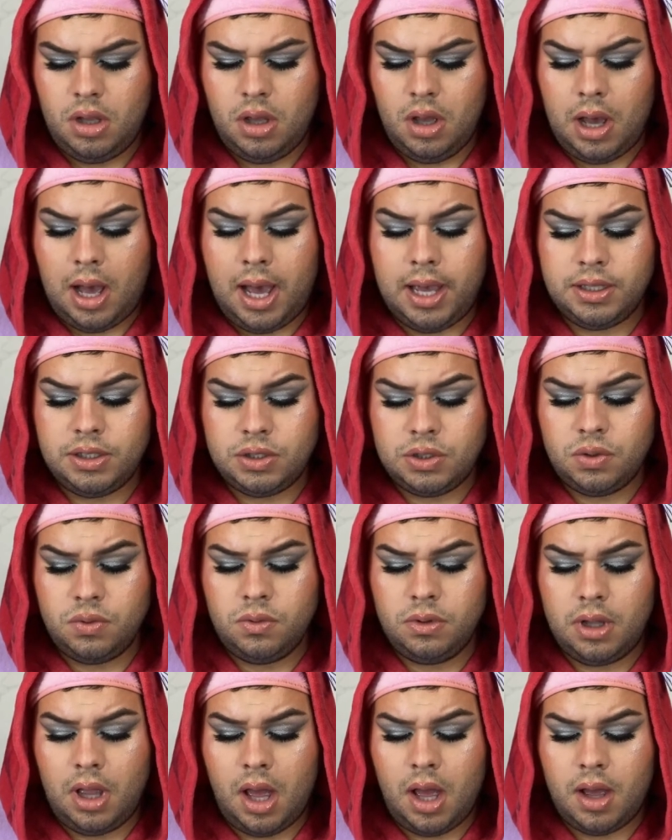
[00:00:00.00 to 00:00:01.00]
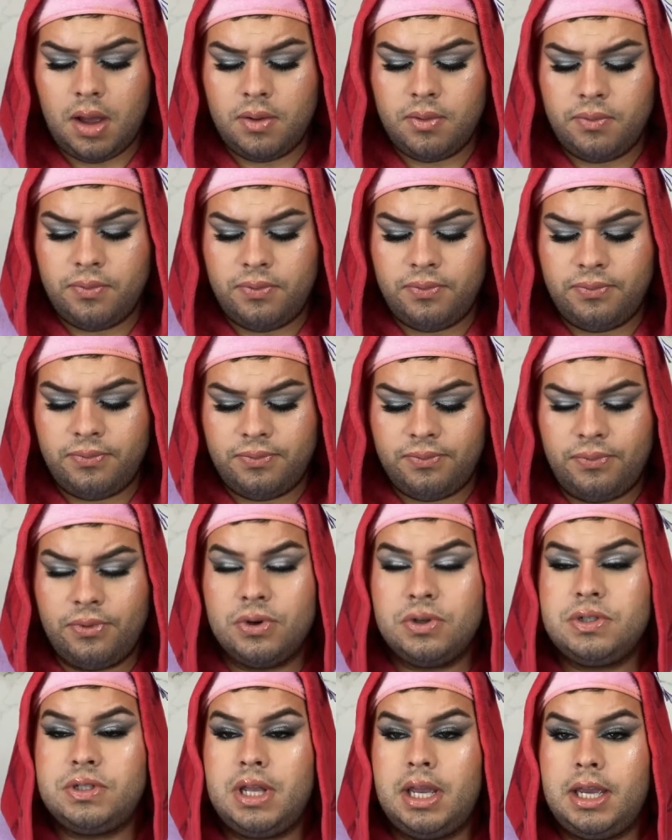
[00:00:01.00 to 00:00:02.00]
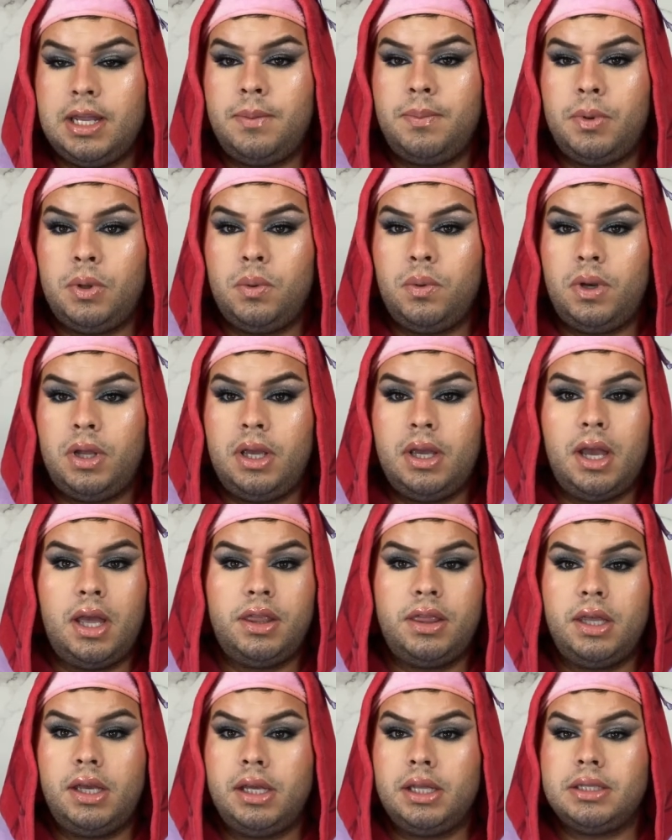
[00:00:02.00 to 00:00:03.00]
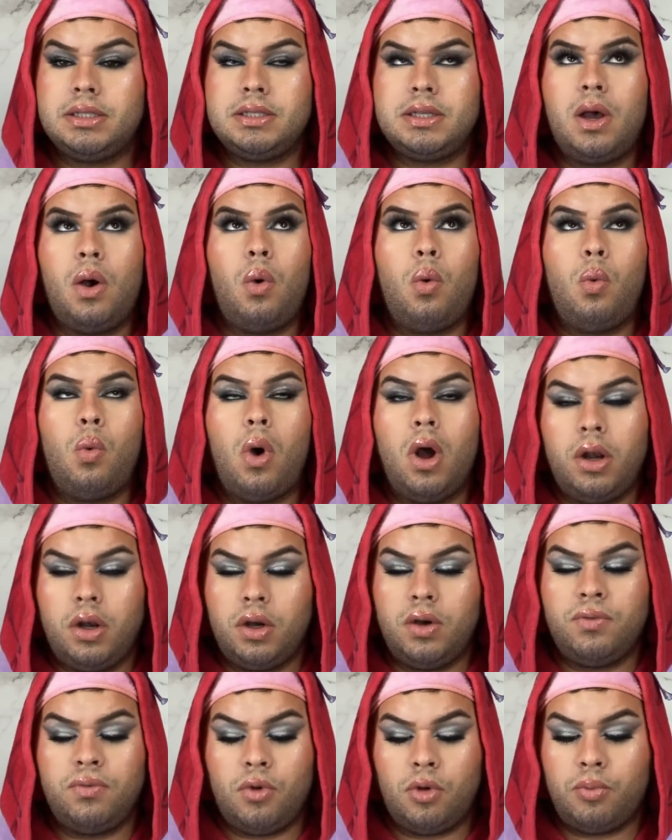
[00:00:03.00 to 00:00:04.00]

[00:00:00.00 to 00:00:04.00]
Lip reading: I do love First Aid Beauty. I think it's a wonderful